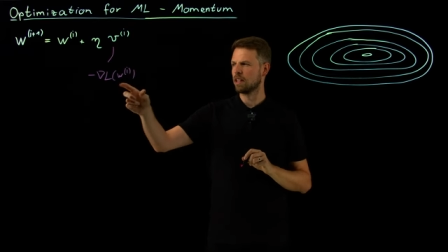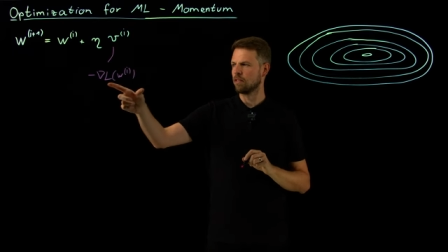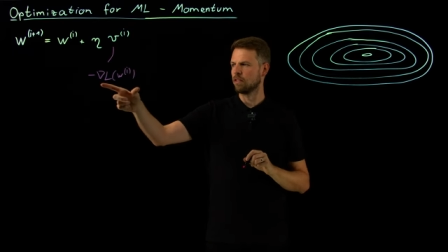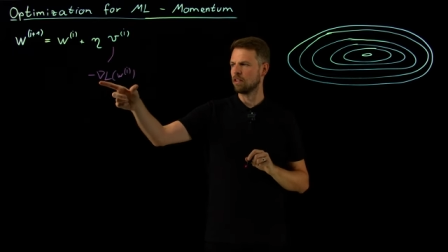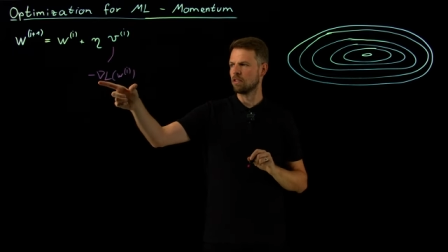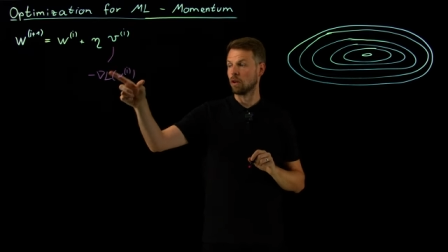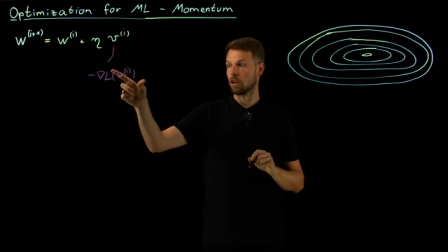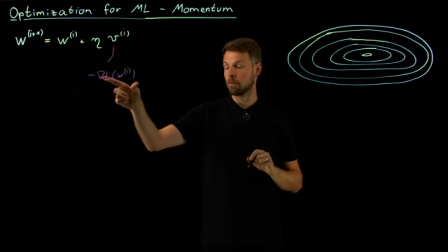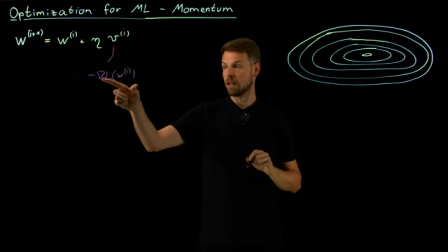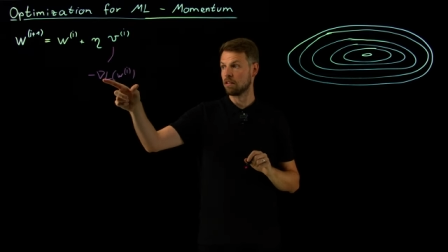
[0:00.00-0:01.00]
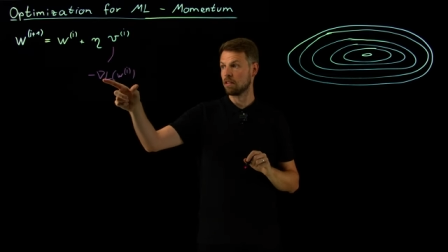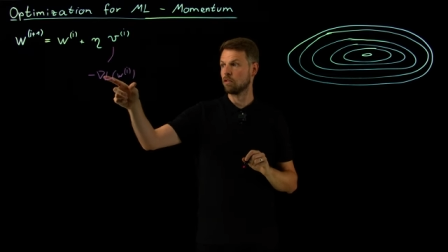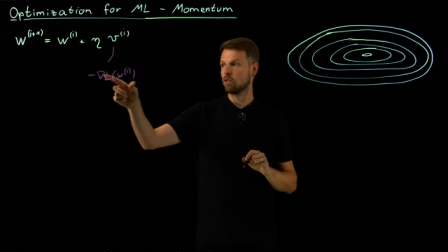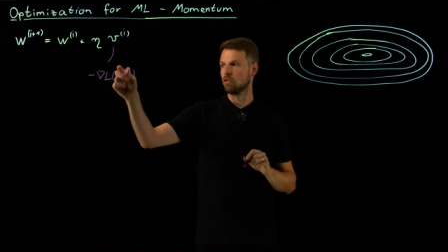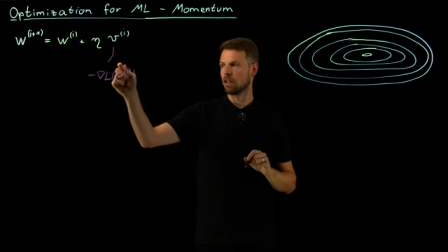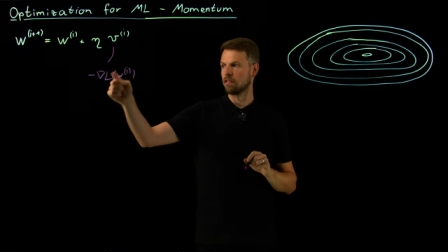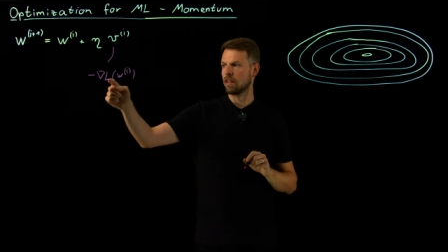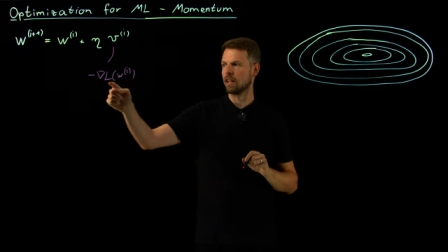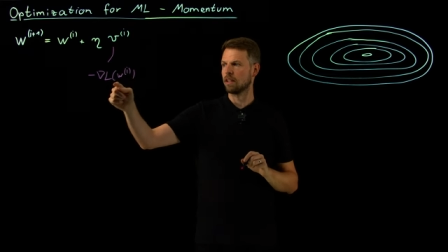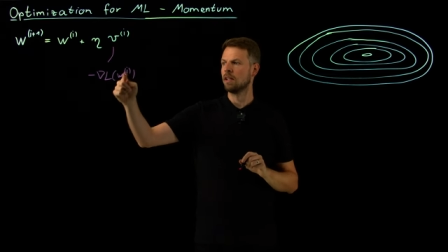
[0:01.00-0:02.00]
If this is too expensive to just
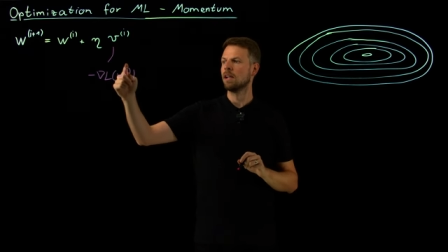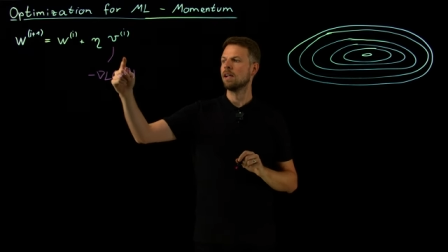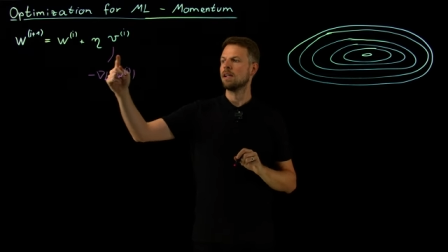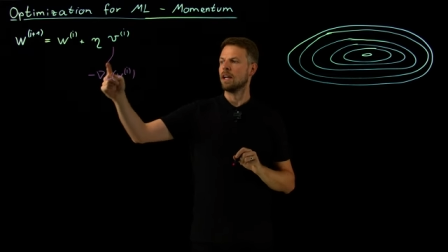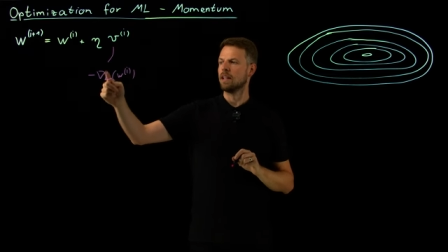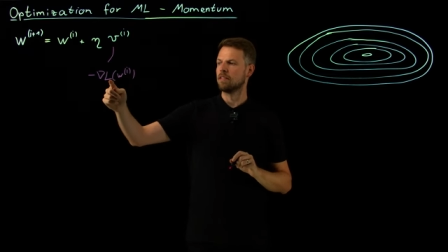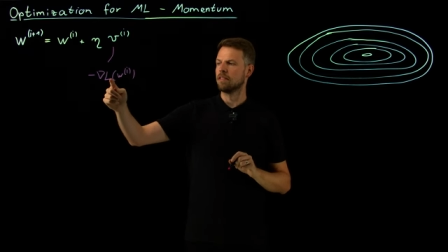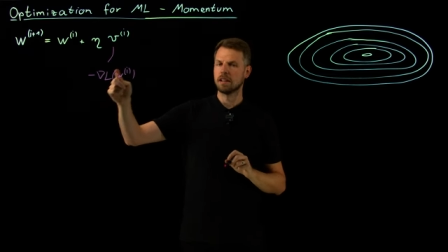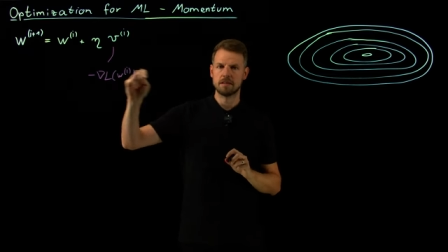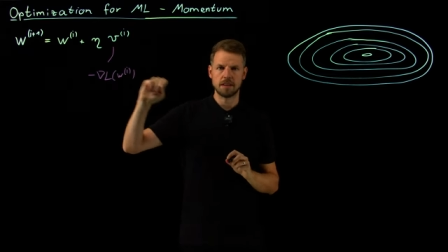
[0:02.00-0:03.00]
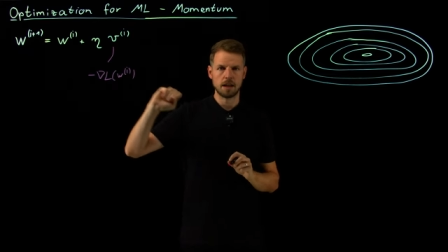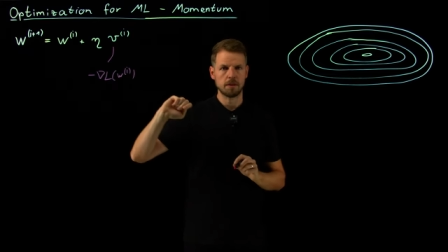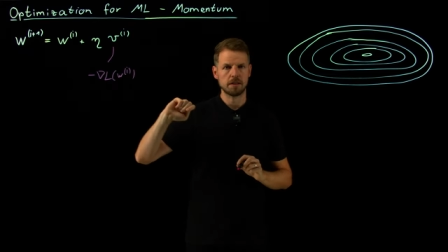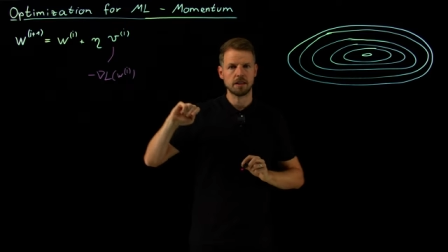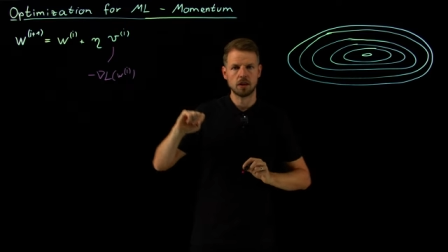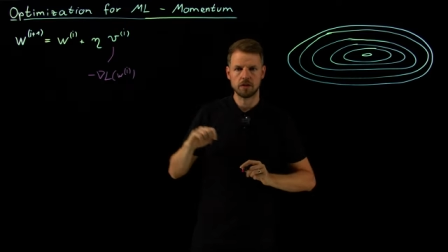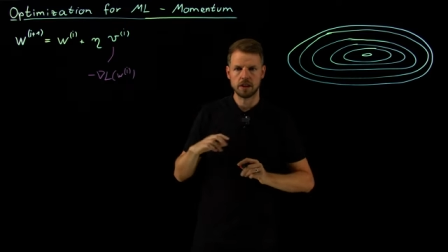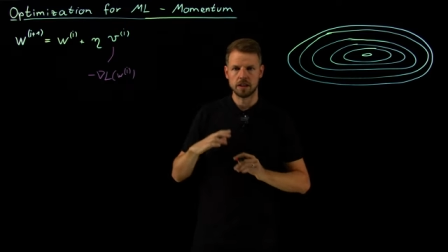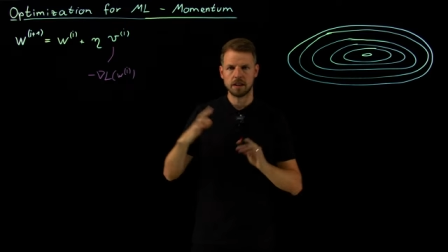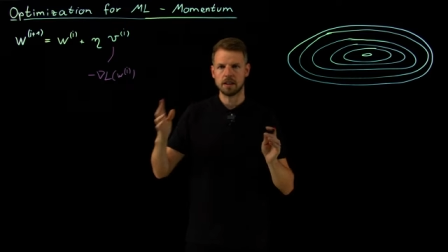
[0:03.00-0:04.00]
take a single sample instead of the
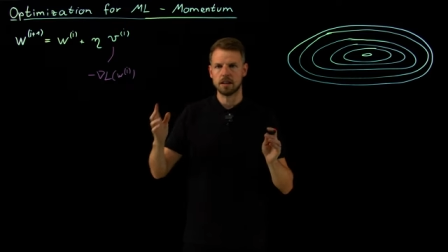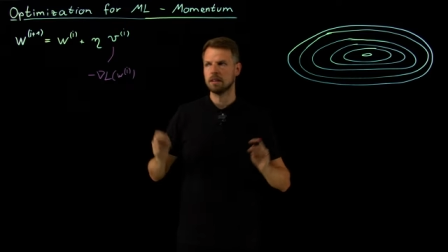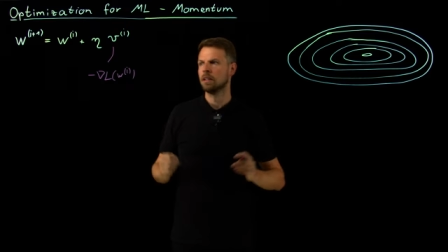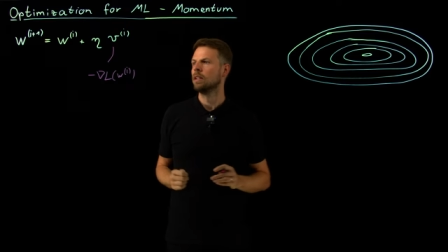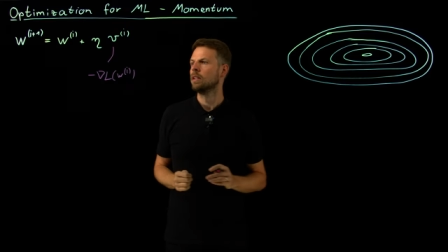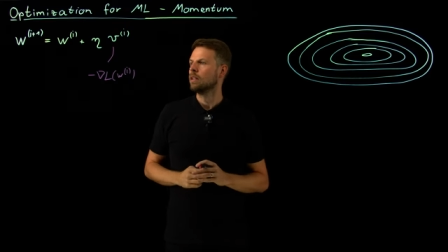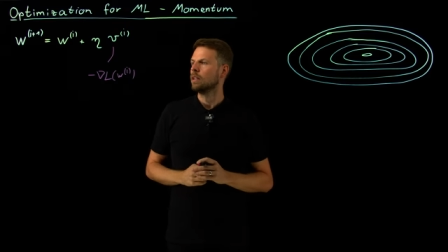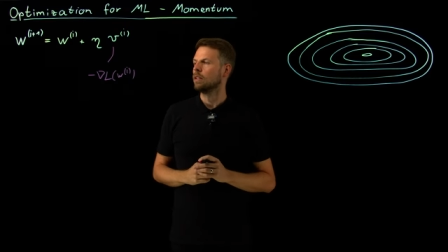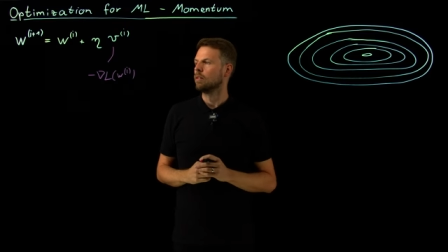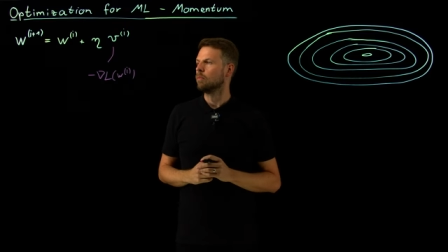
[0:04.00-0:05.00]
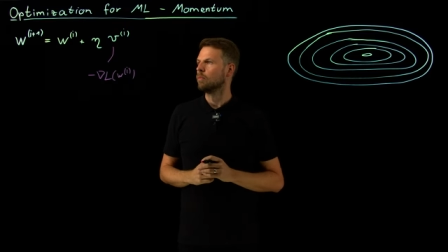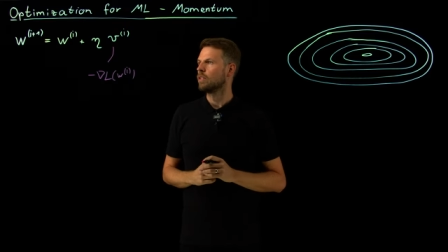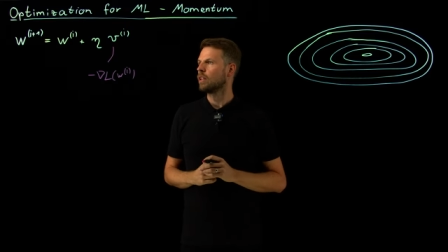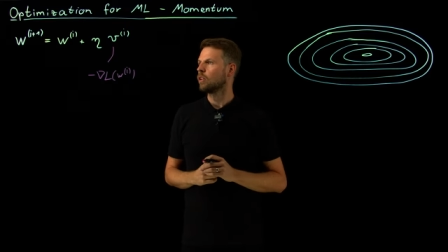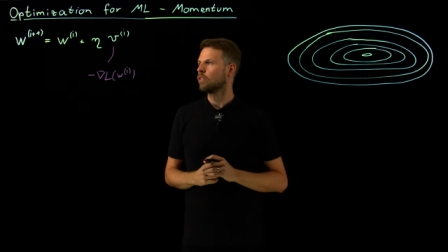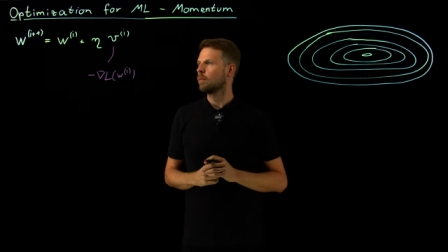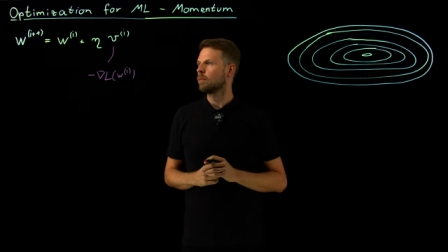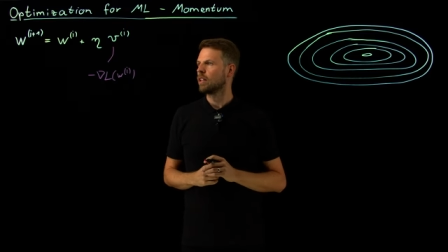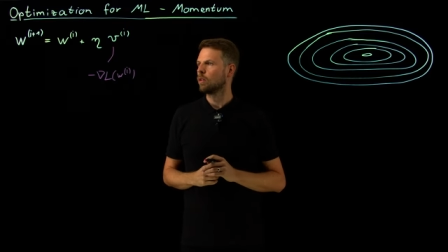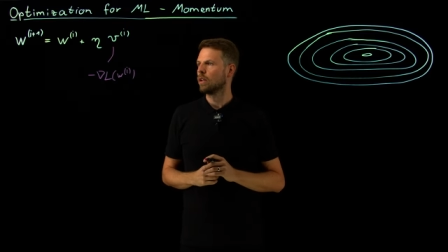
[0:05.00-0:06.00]
entire um, set of samples
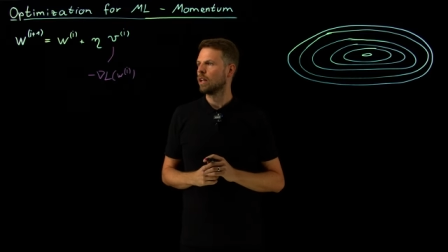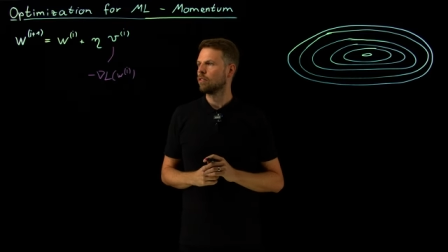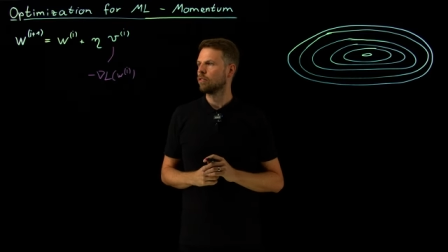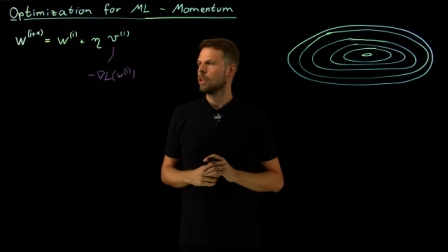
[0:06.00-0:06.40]
that we have.